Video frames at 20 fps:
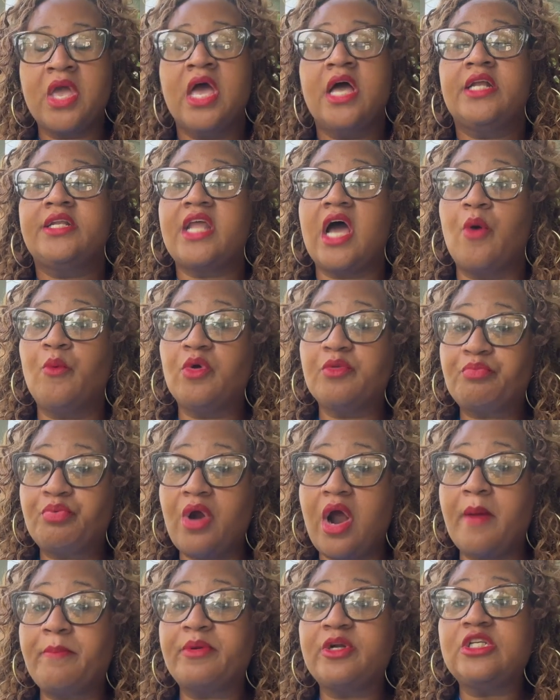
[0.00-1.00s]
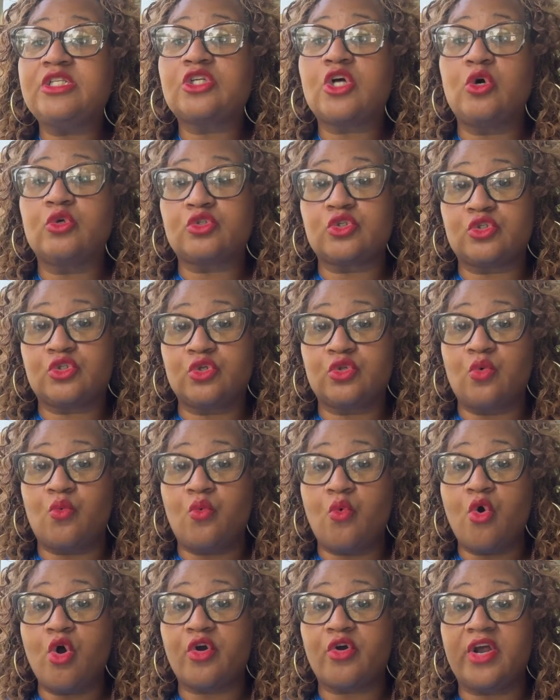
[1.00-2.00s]
Now, with properties closer to the
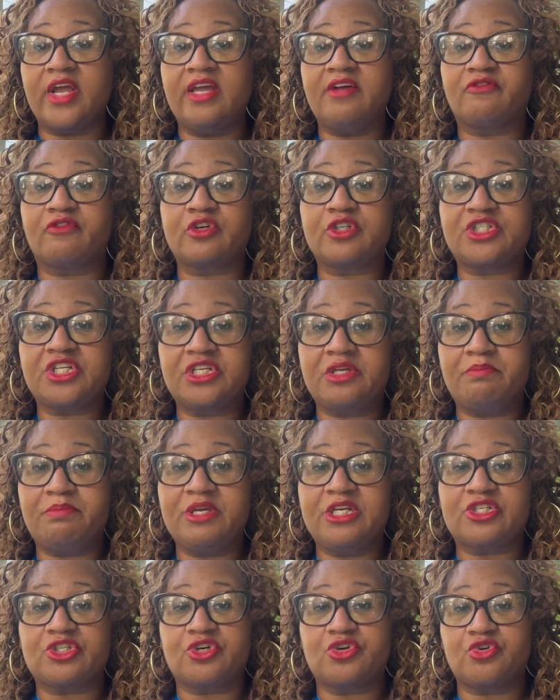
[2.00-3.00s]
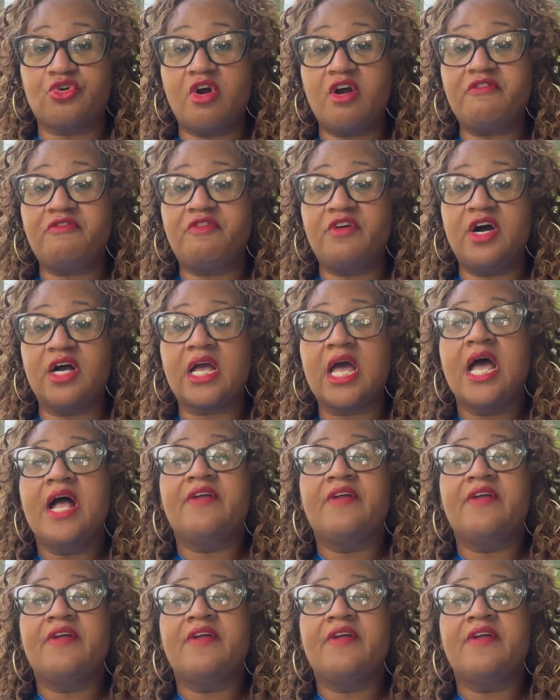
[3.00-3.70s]
water in Virginia Beach or Norfolk